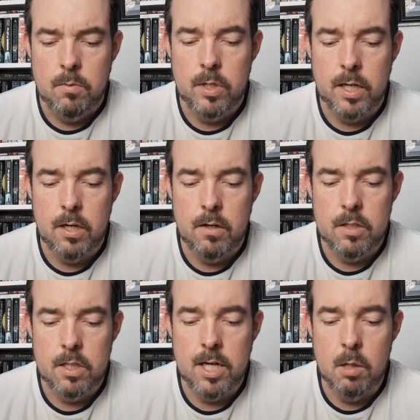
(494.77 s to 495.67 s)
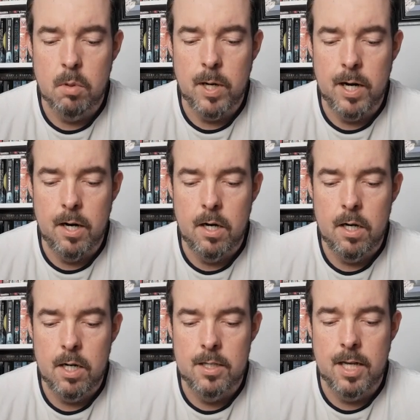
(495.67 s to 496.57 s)
Within her is a terrible power,
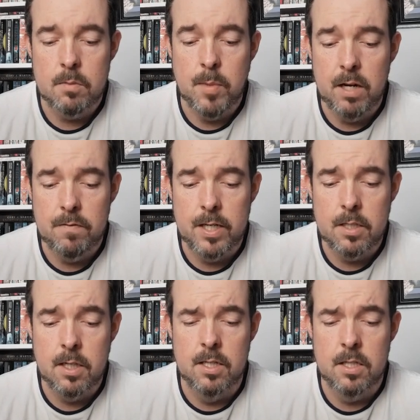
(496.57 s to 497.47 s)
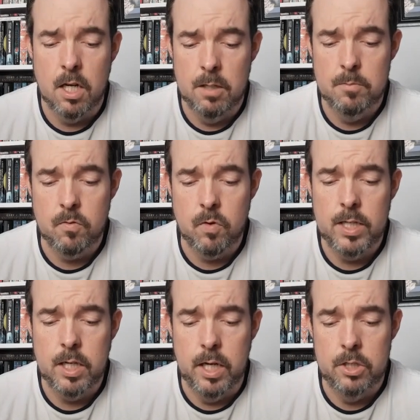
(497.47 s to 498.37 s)
and that's manifested in times of
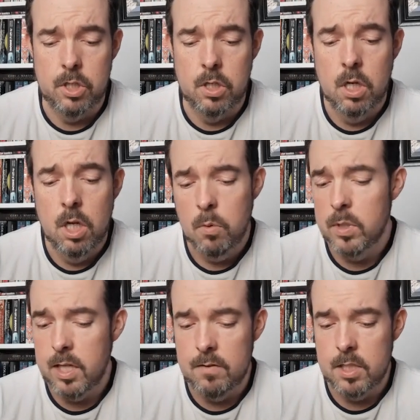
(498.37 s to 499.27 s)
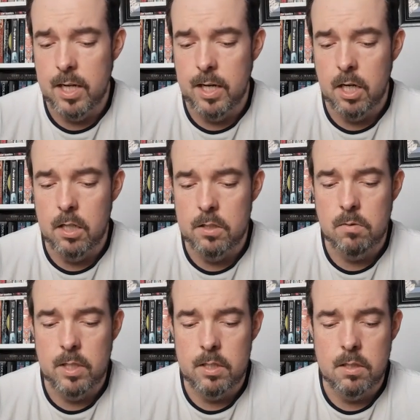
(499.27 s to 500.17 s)
great danger, with devastating
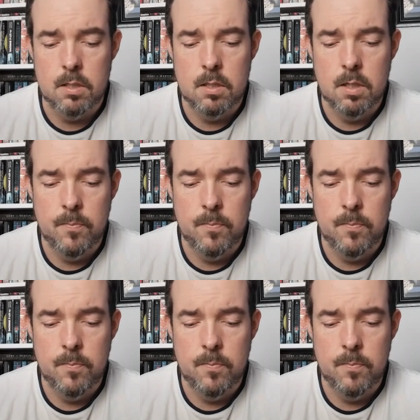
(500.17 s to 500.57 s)
consequences.